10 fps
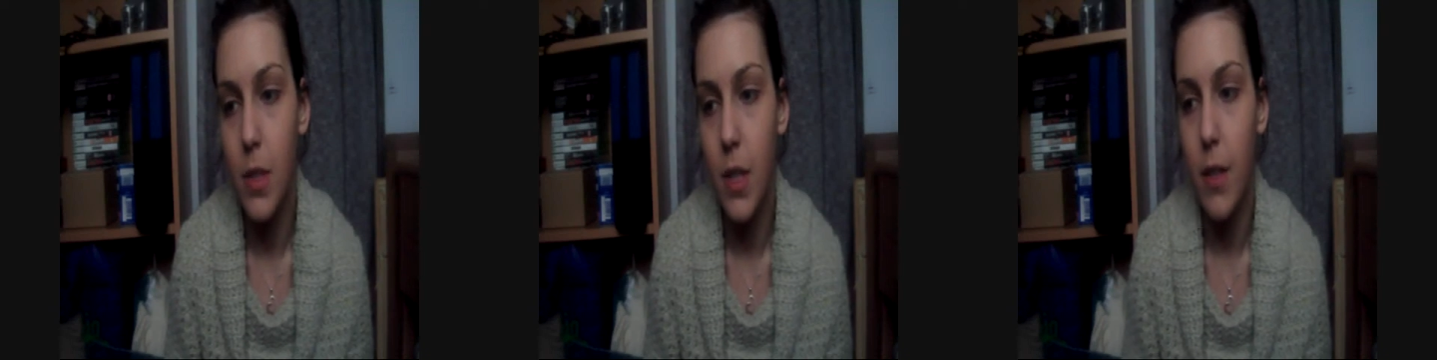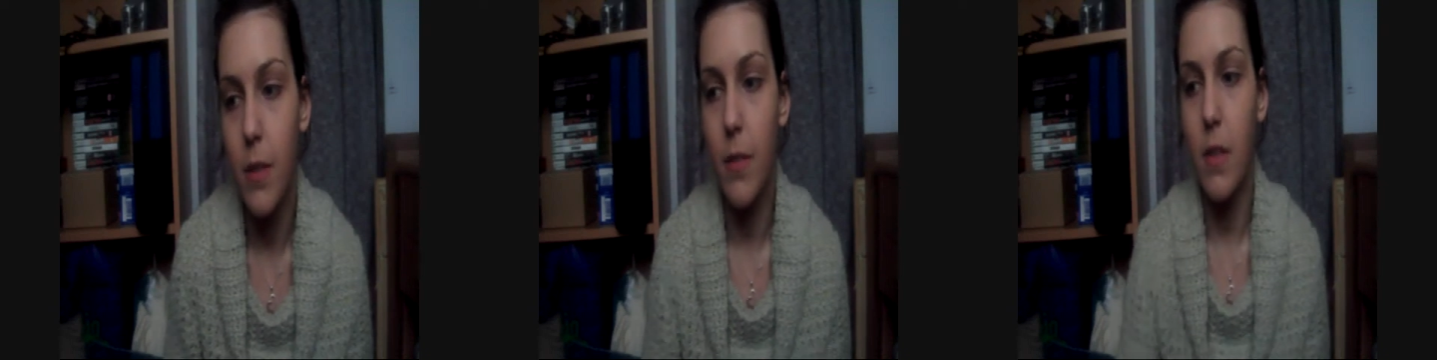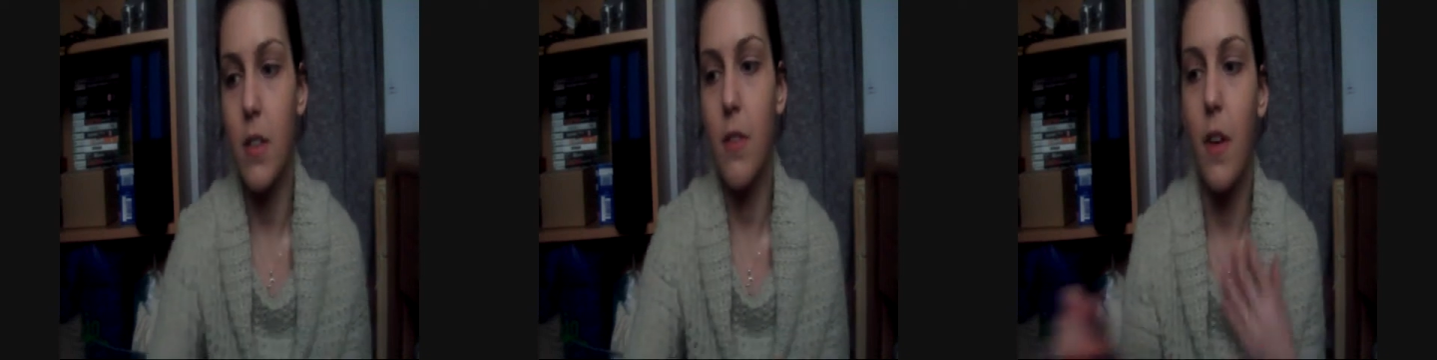So
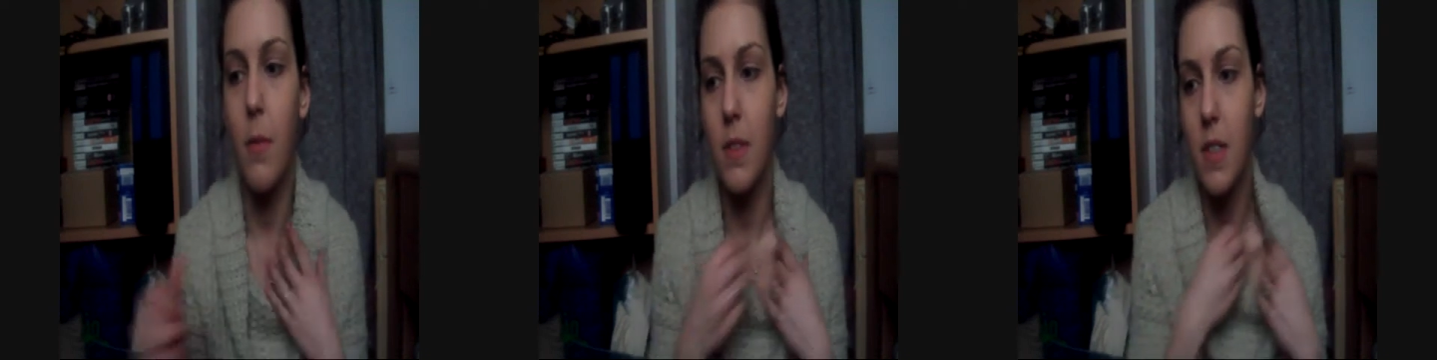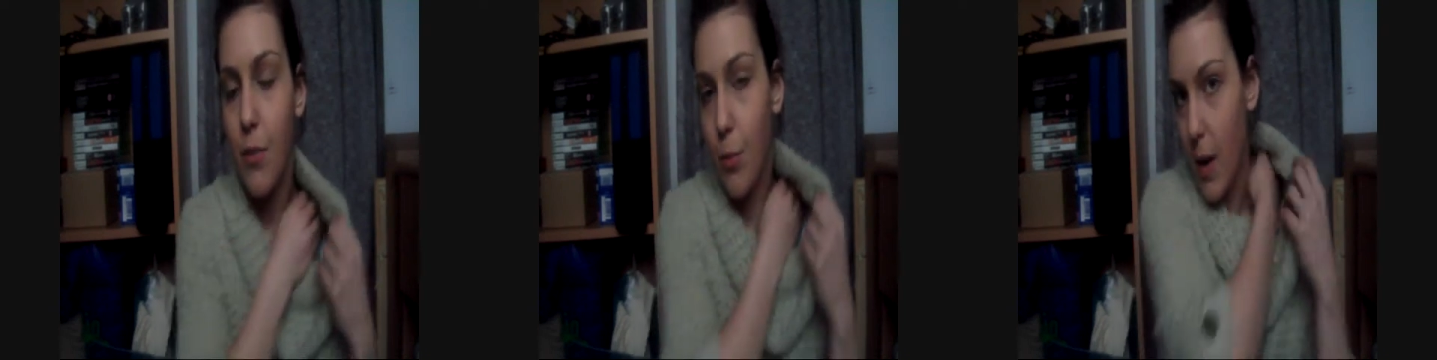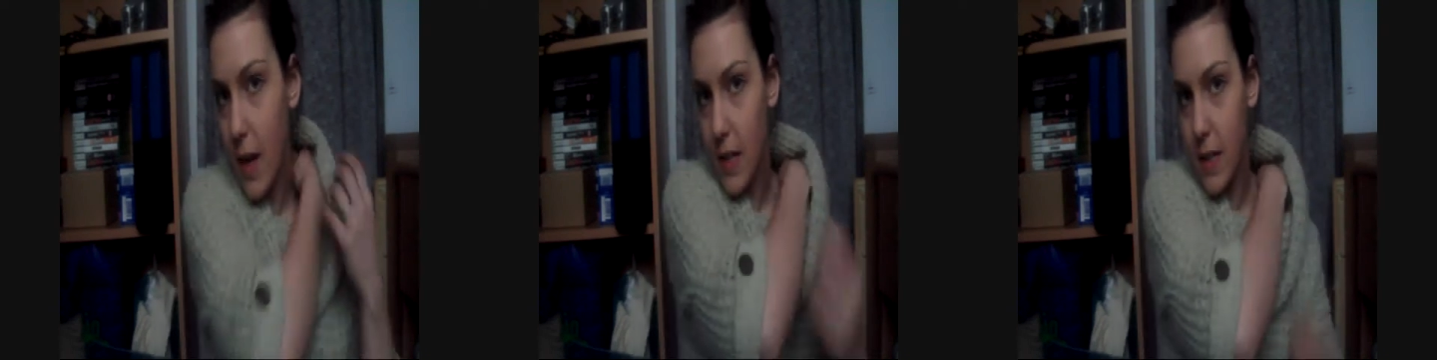I do find myself
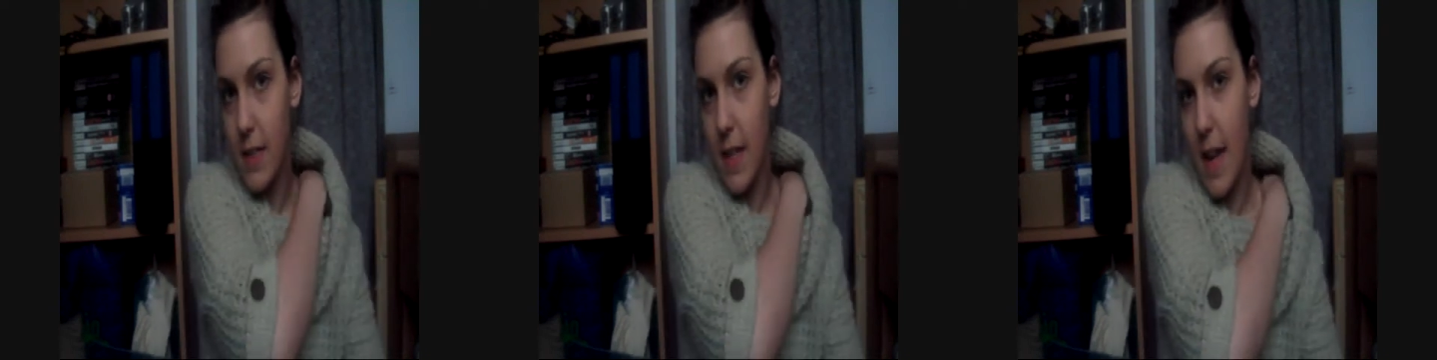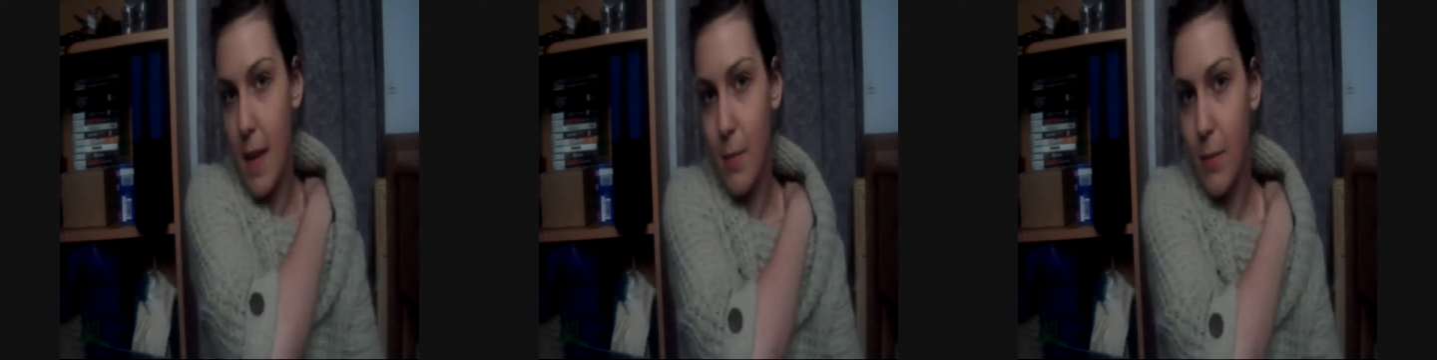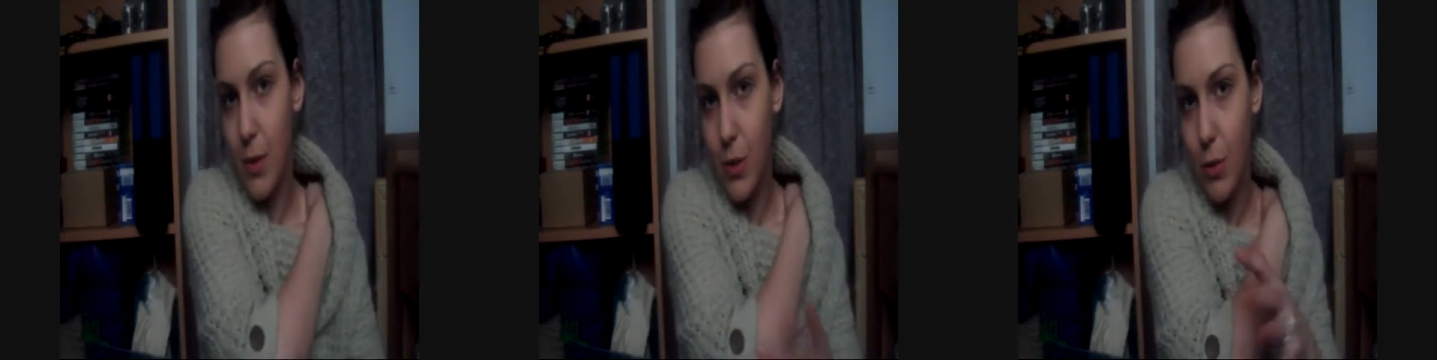wearing the
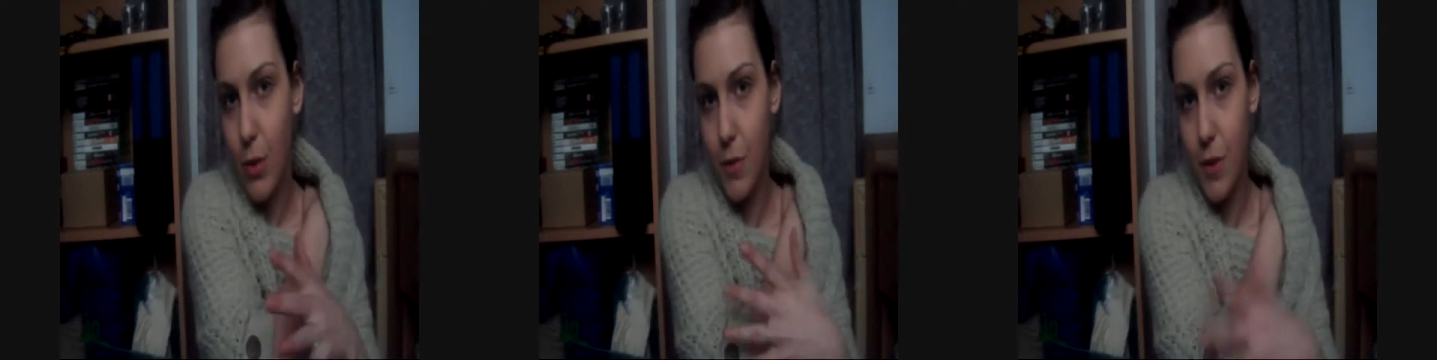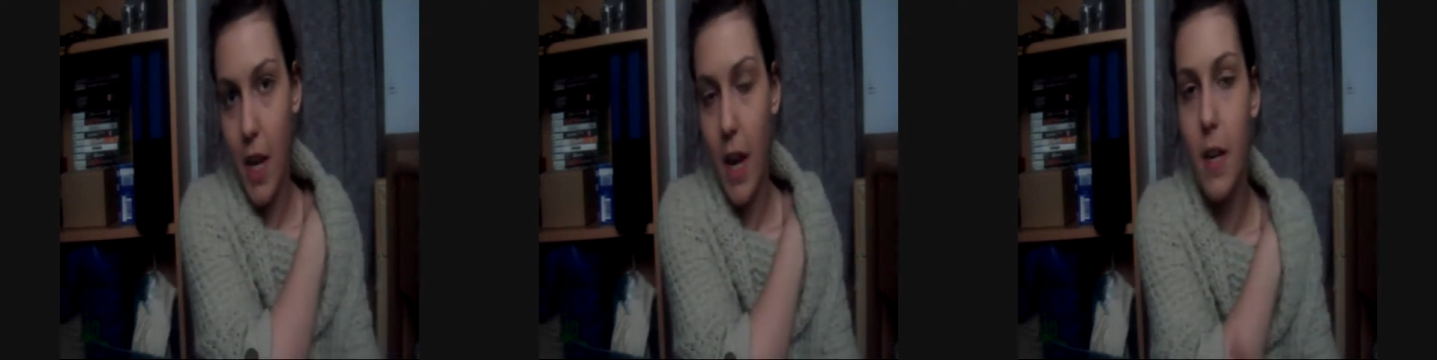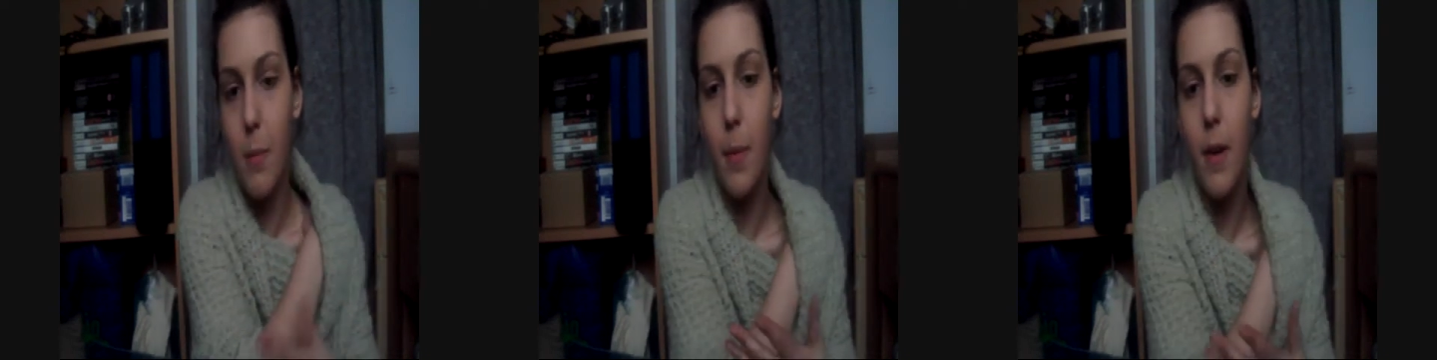same sort of
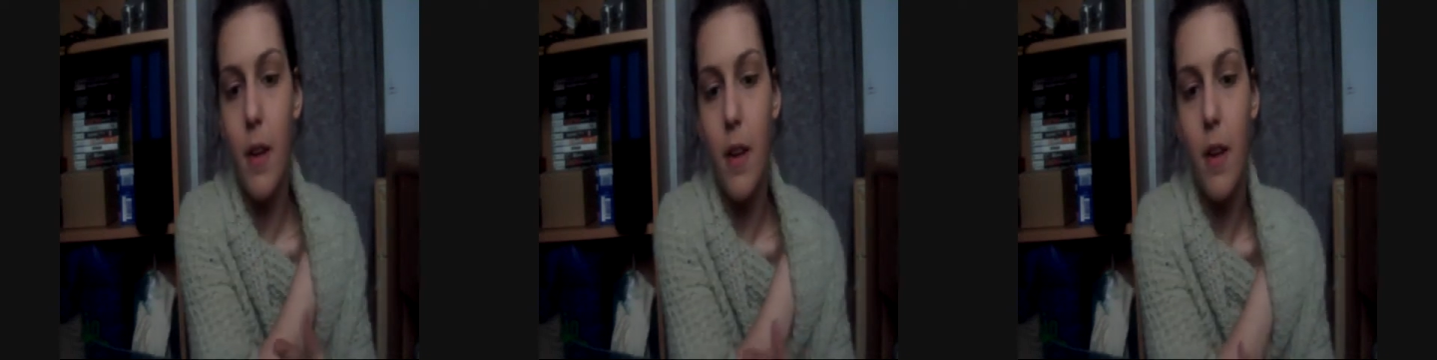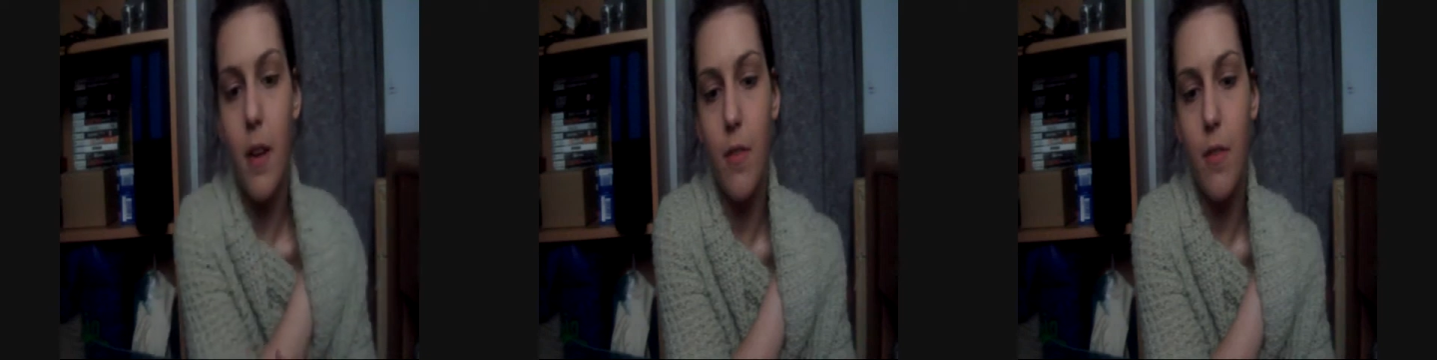shade, but